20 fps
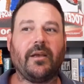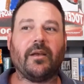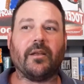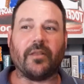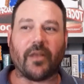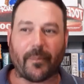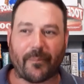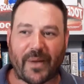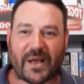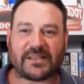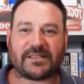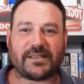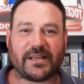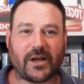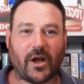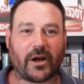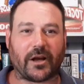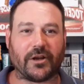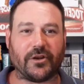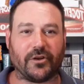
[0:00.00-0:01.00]
The best thing
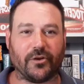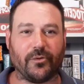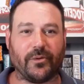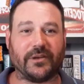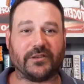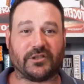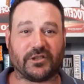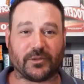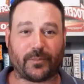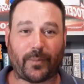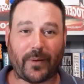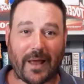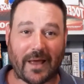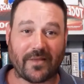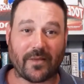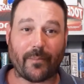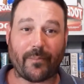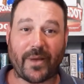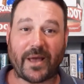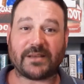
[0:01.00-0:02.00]
I can do is just play
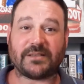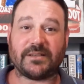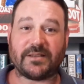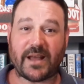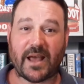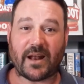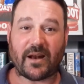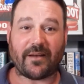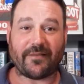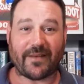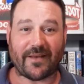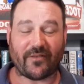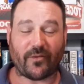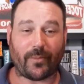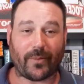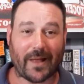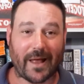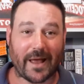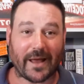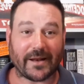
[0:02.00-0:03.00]
the best dead I've ever
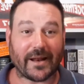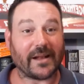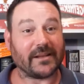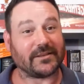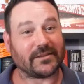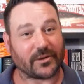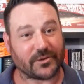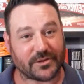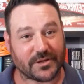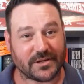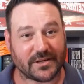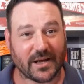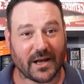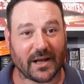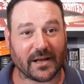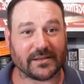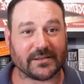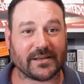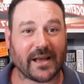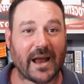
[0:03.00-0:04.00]
played. And so she
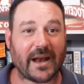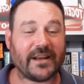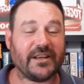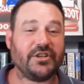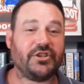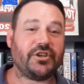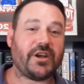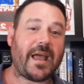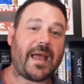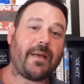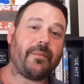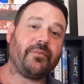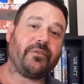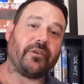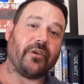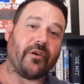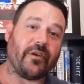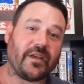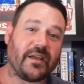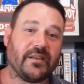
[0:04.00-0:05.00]
does. And he jams
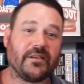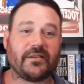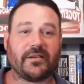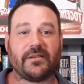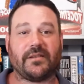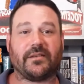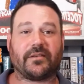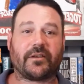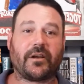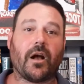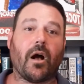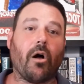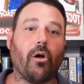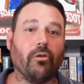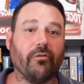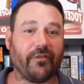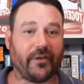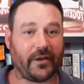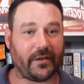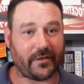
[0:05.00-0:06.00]
her into this
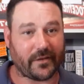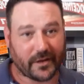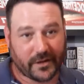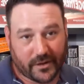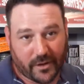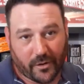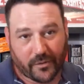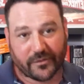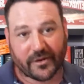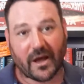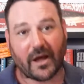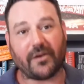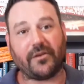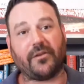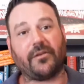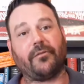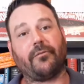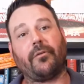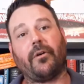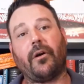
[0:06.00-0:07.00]
culvert that goes under
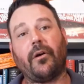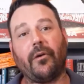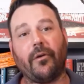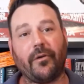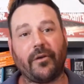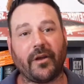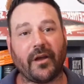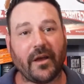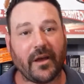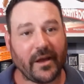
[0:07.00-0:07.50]
the road.